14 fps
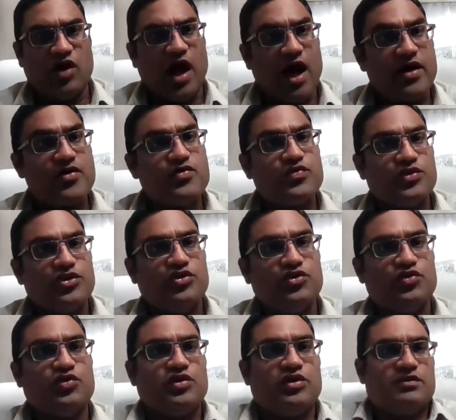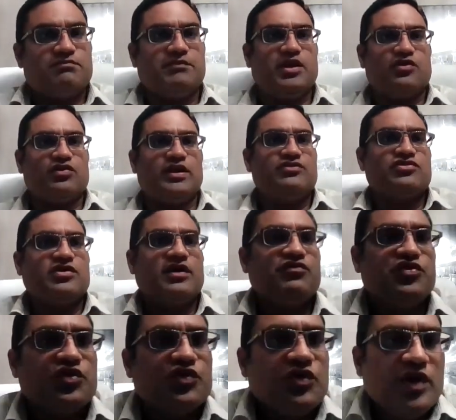how let's say
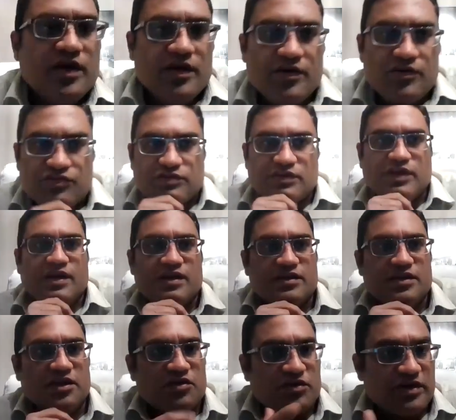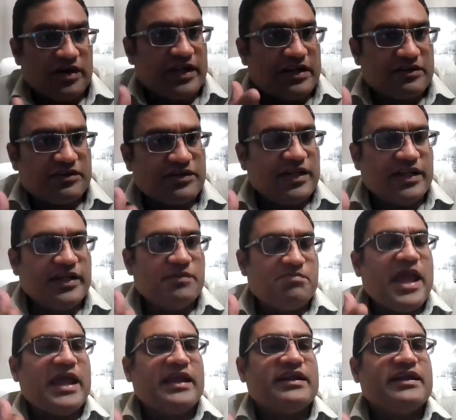if you said, like really
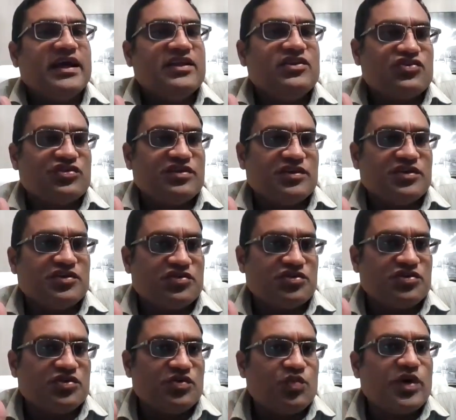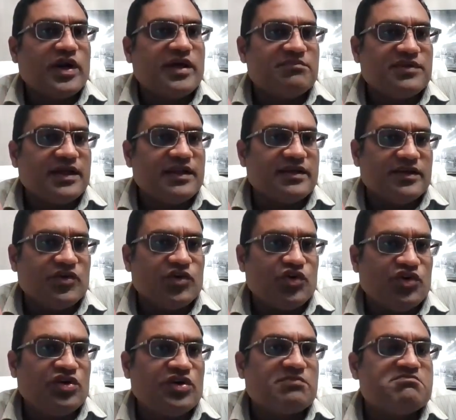pay attention to what I'm telling you,
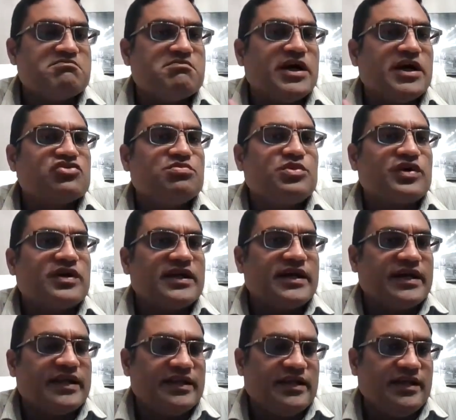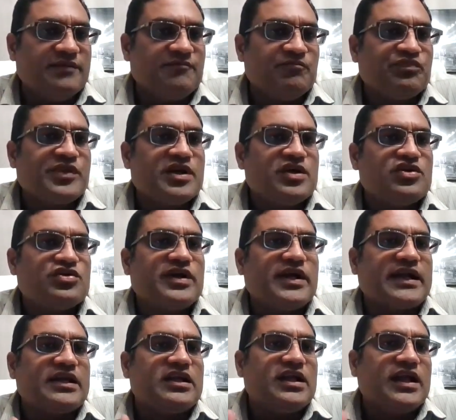you're much more likely to
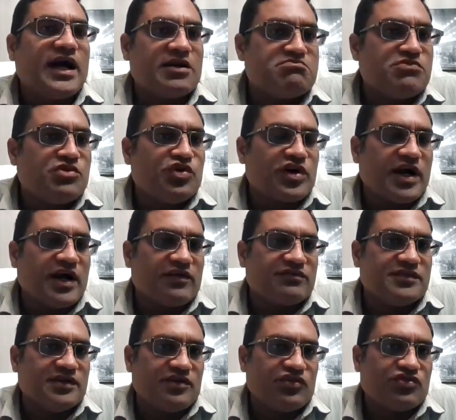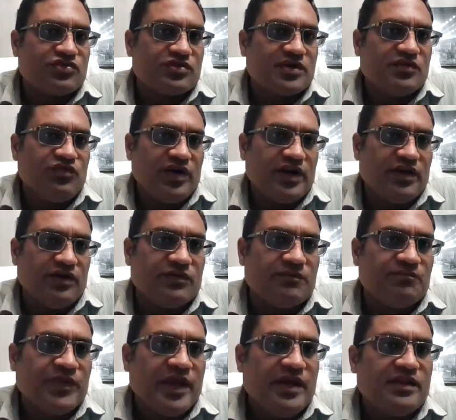get a lot more out of this video
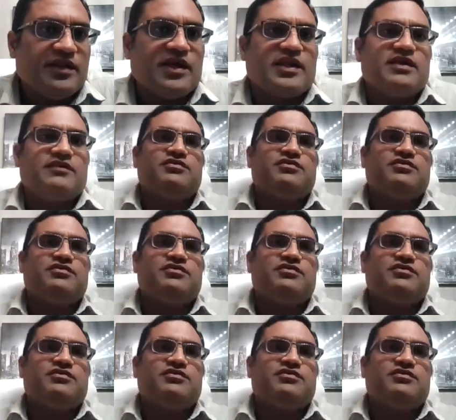than